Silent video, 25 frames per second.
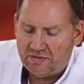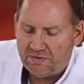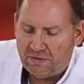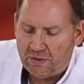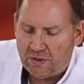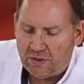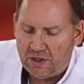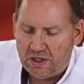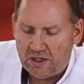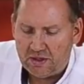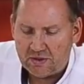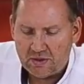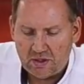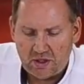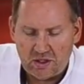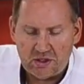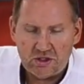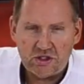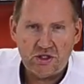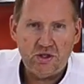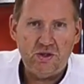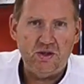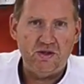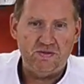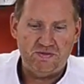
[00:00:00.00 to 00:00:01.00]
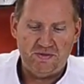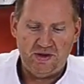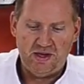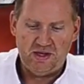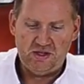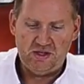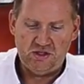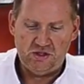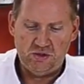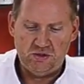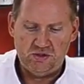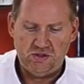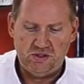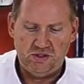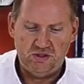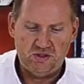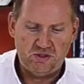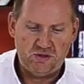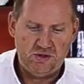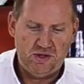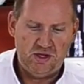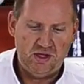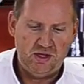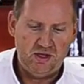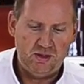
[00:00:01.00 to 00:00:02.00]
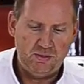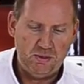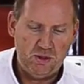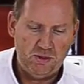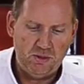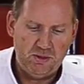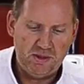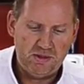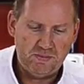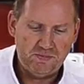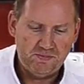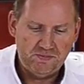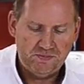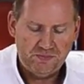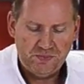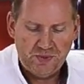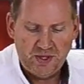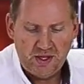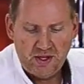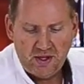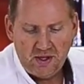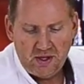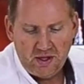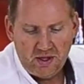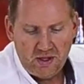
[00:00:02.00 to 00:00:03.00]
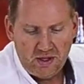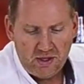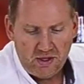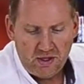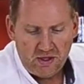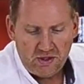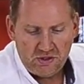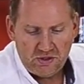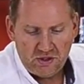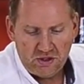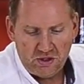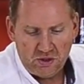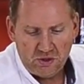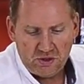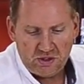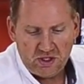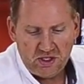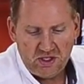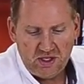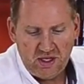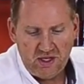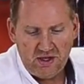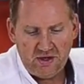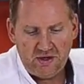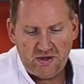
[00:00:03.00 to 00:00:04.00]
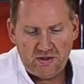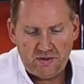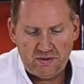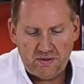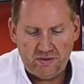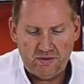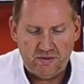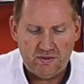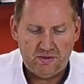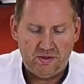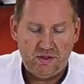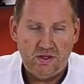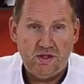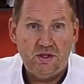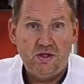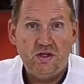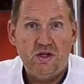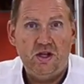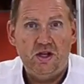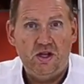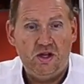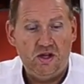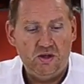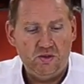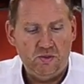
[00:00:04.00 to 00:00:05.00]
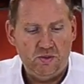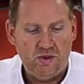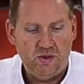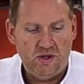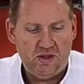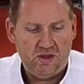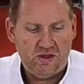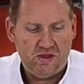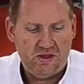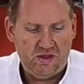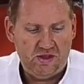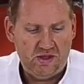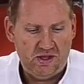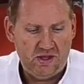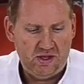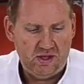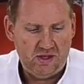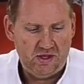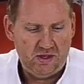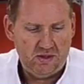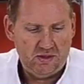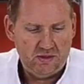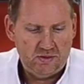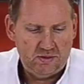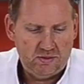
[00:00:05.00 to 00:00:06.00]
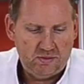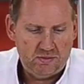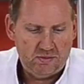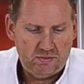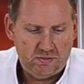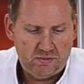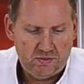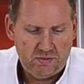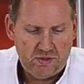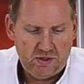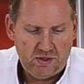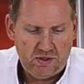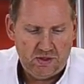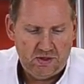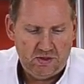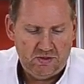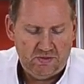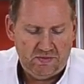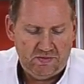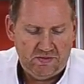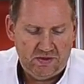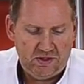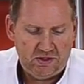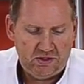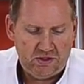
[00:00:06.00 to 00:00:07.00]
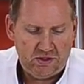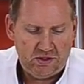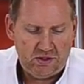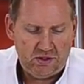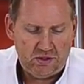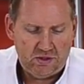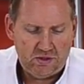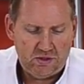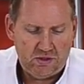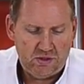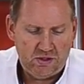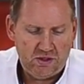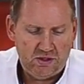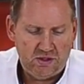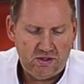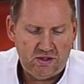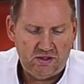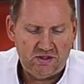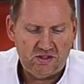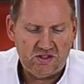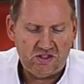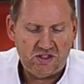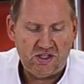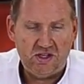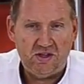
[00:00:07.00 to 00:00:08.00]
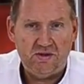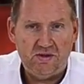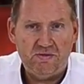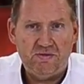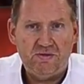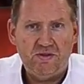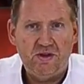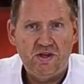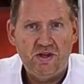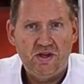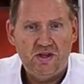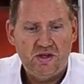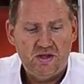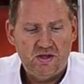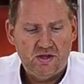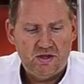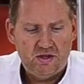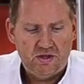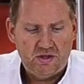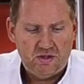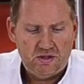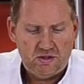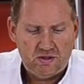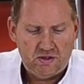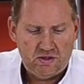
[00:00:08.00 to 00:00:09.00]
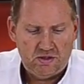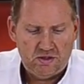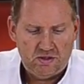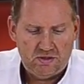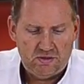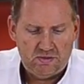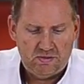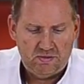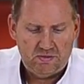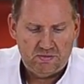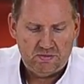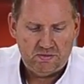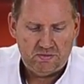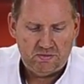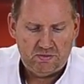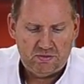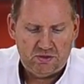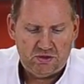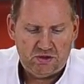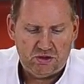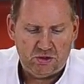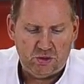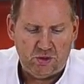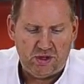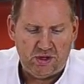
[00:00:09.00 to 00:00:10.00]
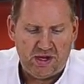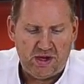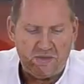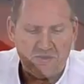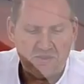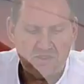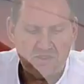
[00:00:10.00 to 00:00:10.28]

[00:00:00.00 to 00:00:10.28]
for it. I'll show you the fine juicing screen in a moment. Here's the juice container along with the filter or the little sieve to sort out